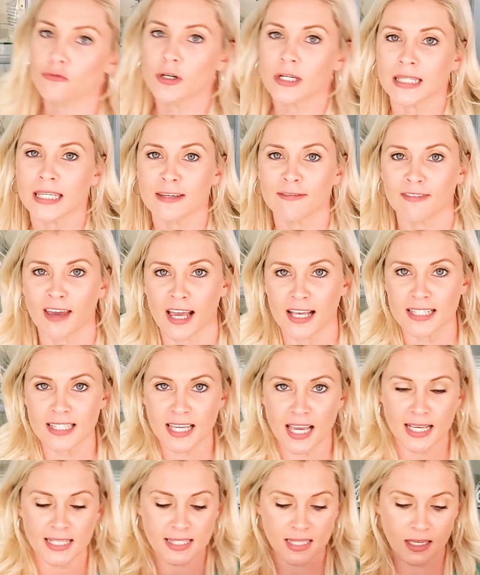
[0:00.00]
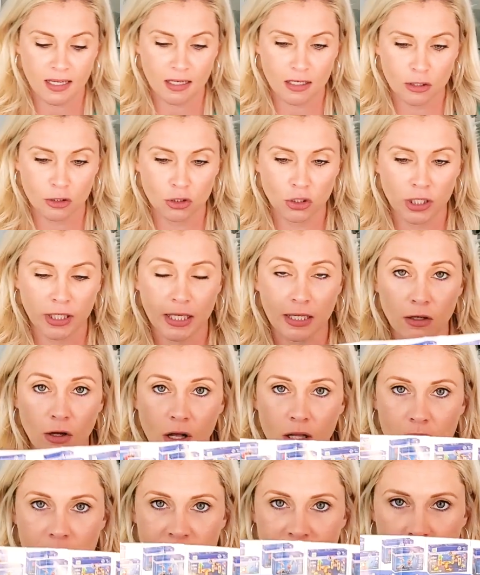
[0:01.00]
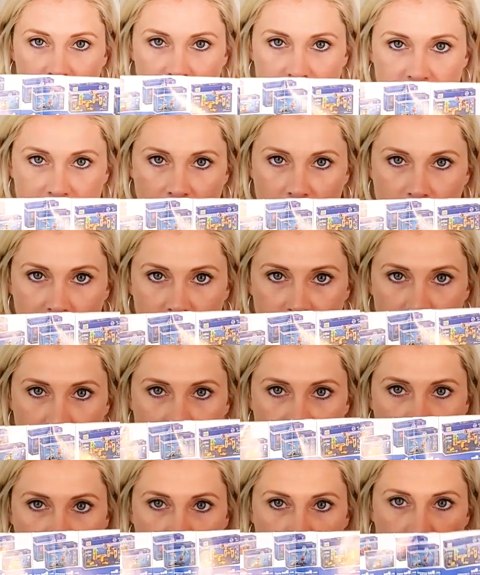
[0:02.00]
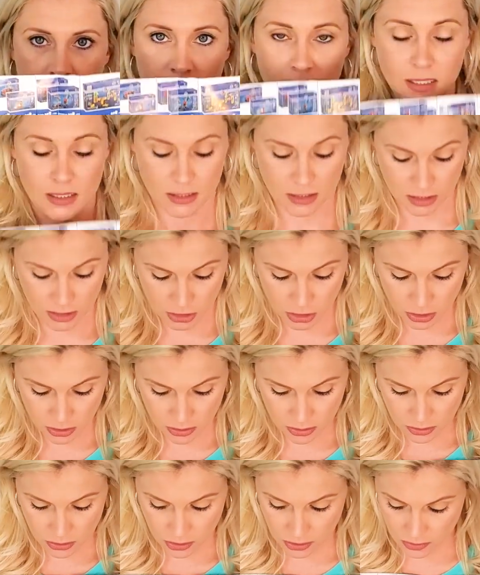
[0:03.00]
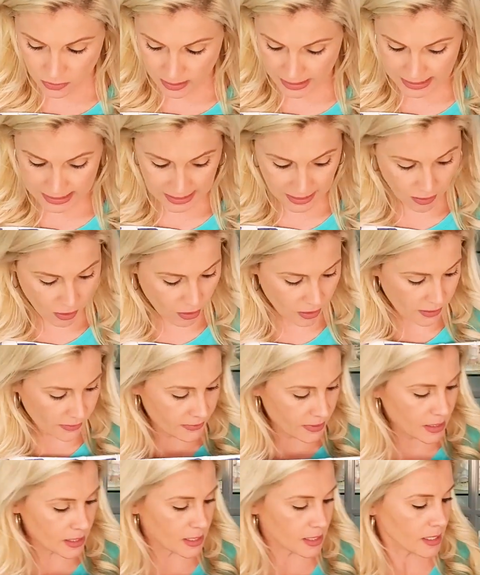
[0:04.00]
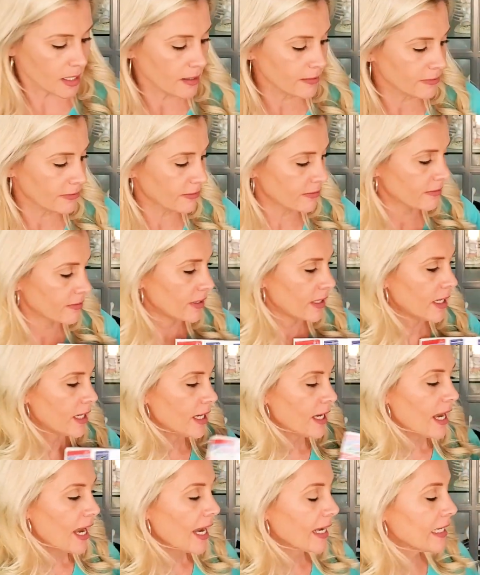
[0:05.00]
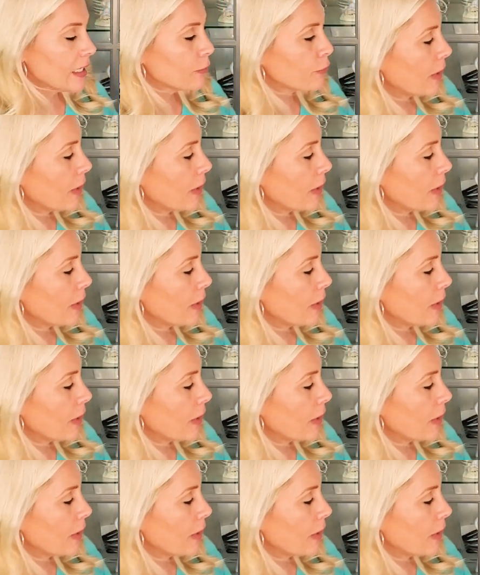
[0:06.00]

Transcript: really fast, guys. Look at all of these sets. Do you see all of this stuff? And it